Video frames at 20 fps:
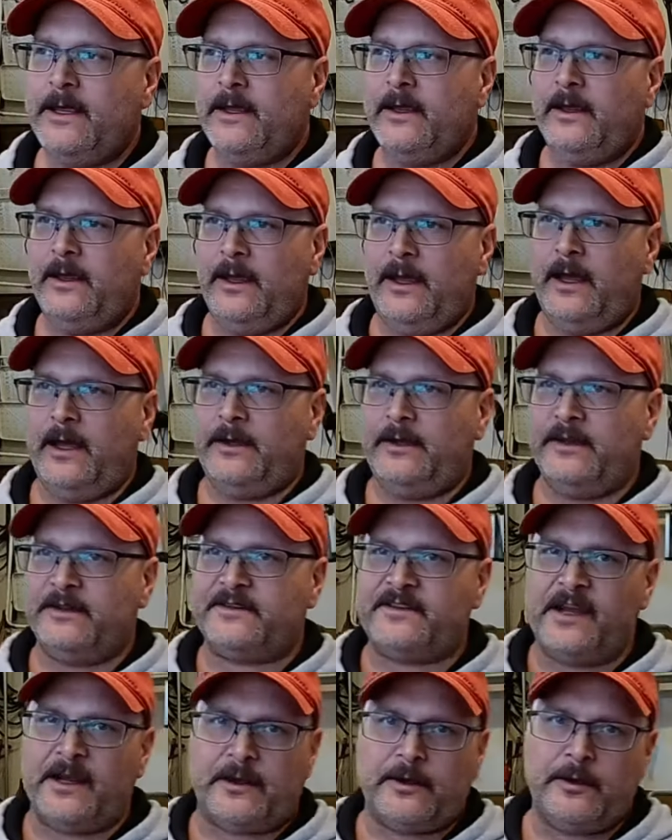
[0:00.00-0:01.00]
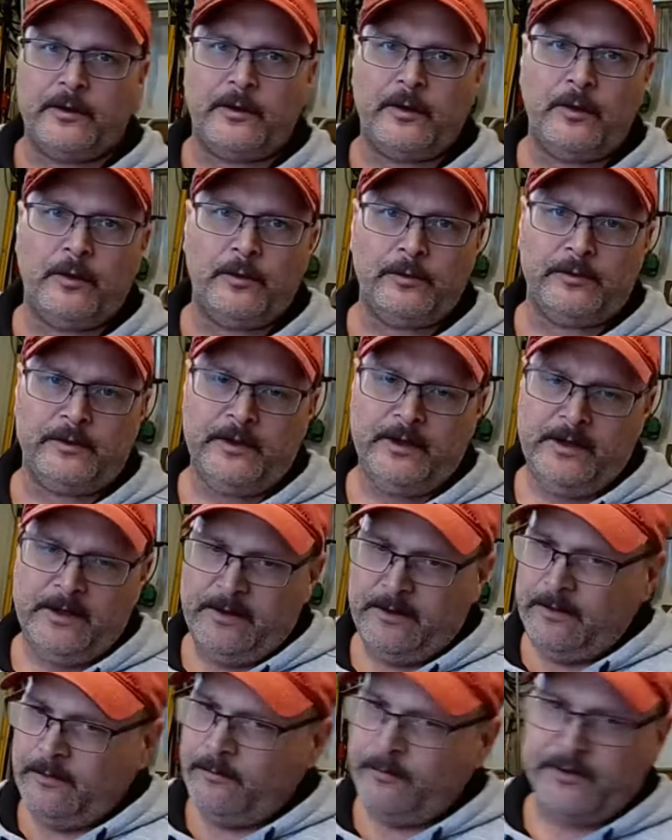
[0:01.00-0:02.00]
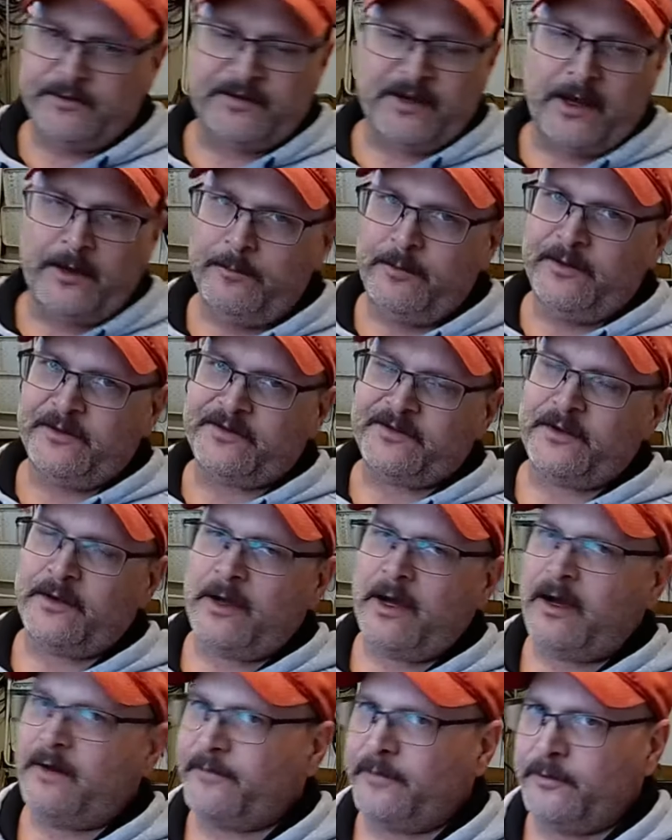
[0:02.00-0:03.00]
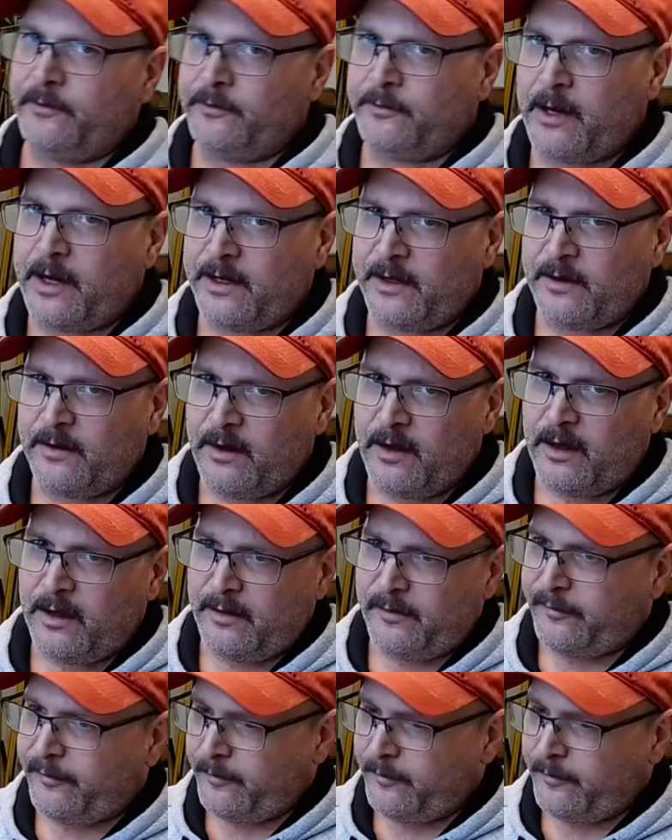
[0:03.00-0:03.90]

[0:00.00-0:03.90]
Uh, the second coat, once I rinsed it off and dried it off,